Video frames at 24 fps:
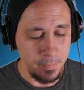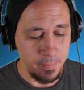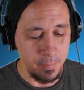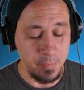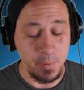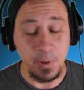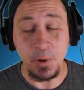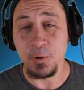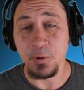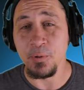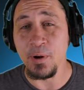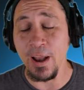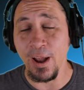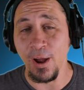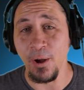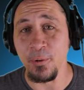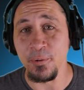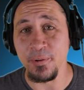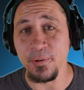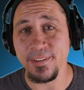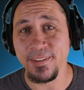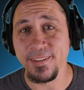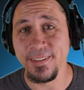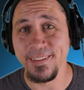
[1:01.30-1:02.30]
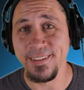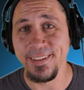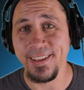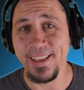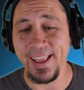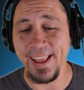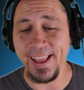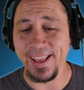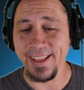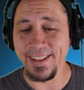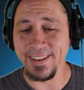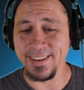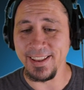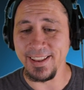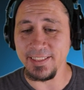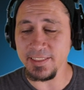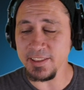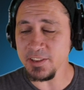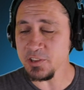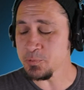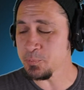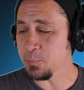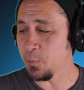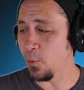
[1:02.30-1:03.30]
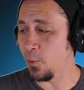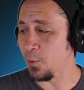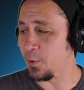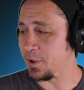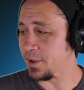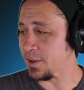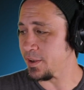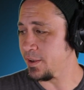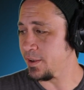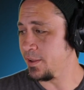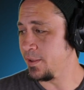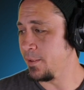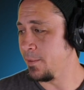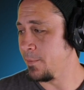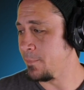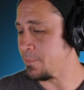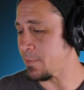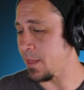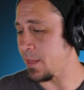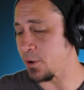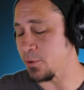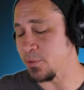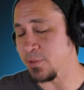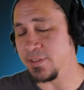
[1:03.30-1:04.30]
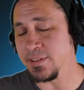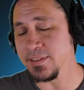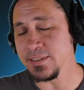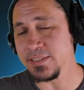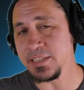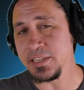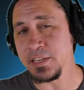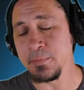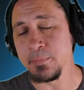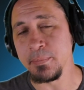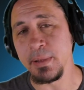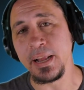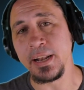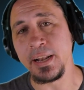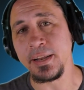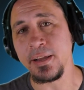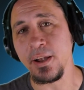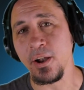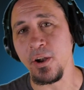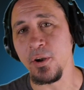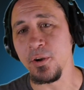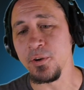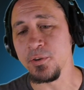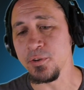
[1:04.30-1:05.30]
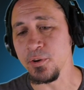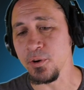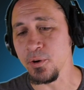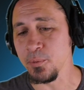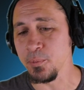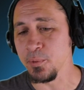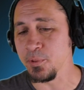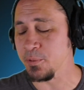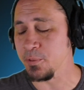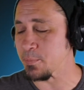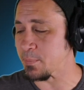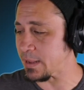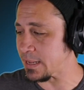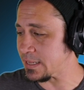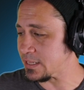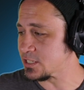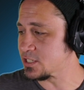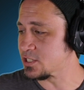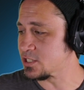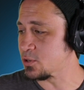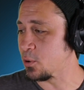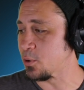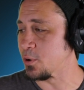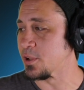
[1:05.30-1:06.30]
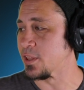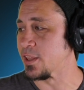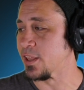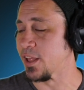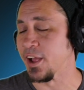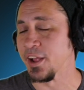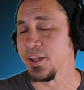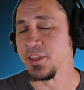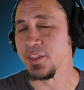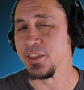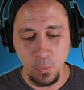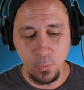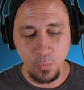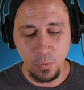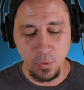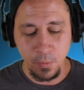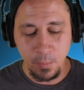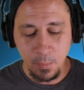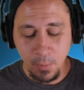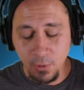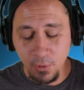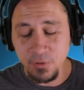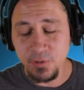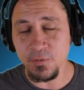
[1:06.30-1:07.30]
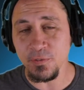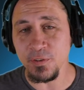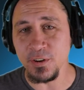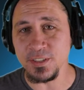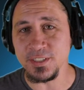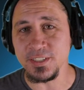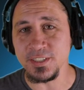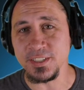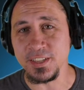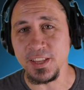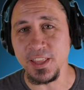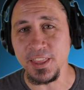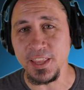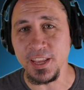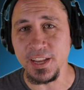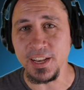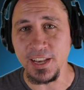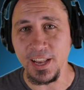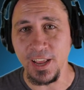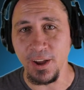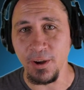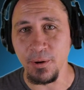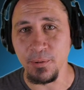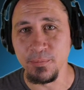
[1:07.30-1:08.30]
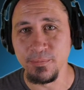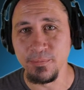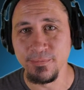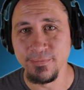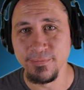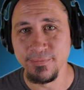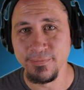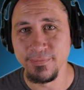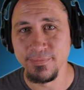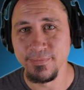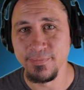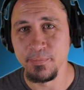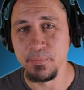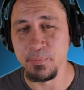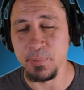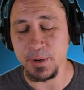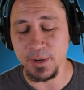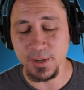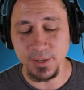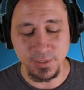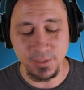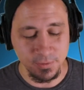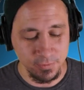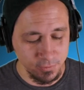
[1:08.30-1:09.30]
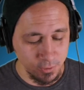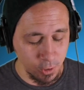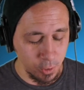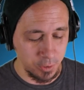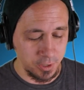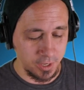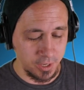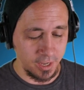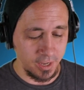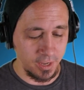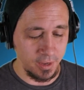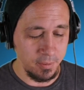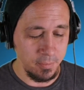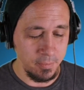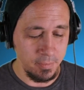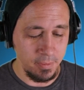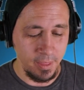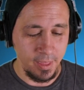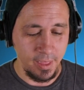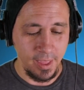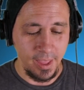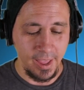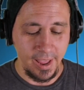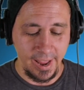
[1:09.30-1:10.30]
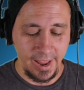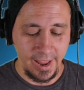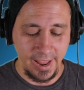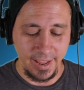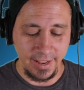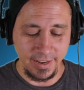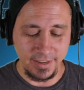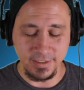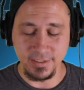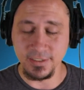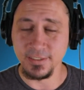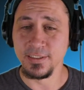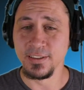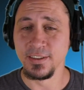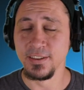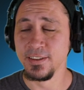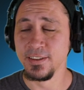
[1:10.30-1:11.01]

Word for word: been around. And at this point, not only is he a main character with a main storyline, the multiverse is a thing now because of Loki and